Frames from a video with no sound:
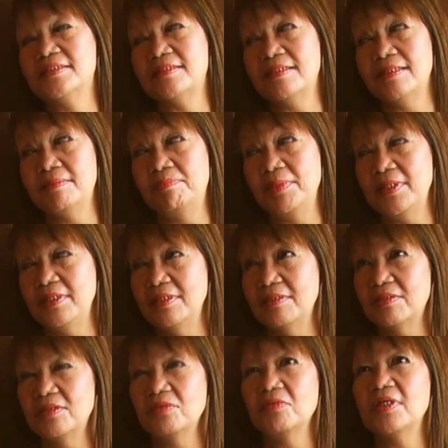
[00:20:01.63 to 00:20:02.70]
sleeping,
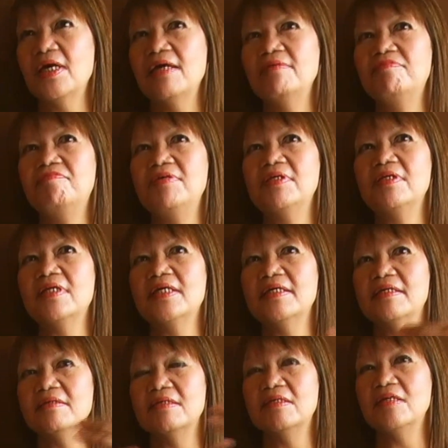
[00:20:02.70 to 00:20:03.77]
or when I feel
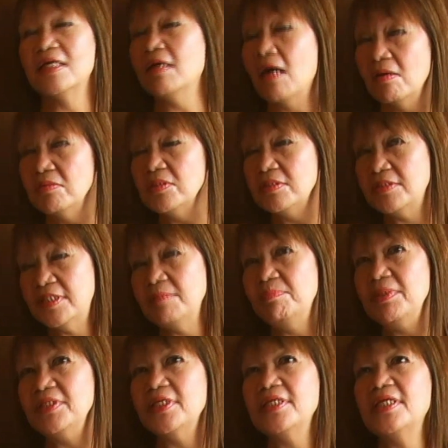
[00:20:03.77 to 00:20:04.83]
like, you know, I was deep
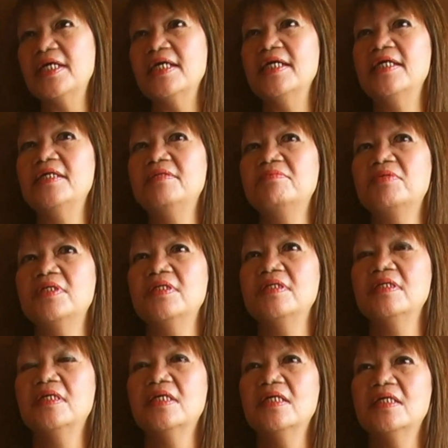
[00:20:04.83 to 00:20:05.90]
in the night when
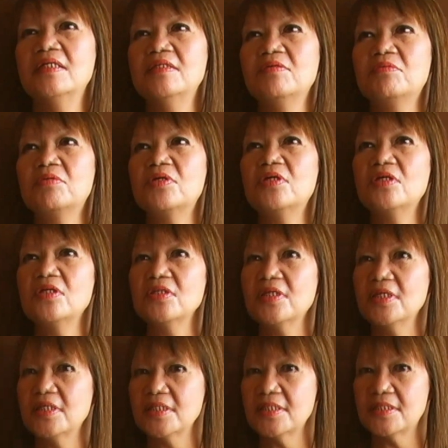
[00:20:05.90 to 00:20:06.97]
the world
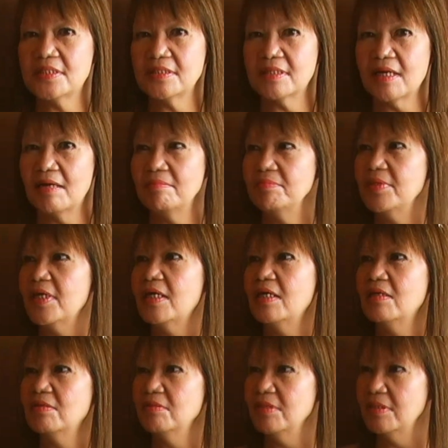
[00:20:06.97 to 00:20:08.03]
has come
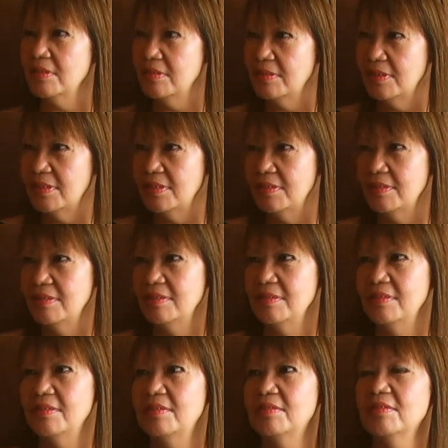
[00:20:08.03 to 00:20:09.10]
down, and
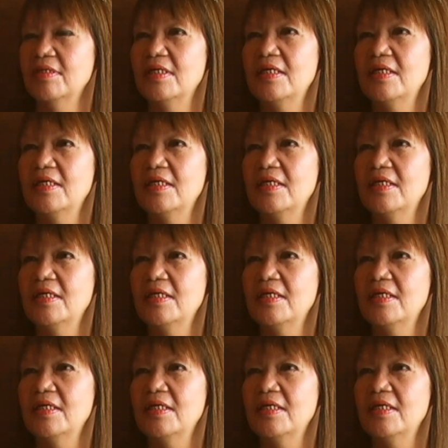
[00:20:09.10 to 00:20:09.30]
you know,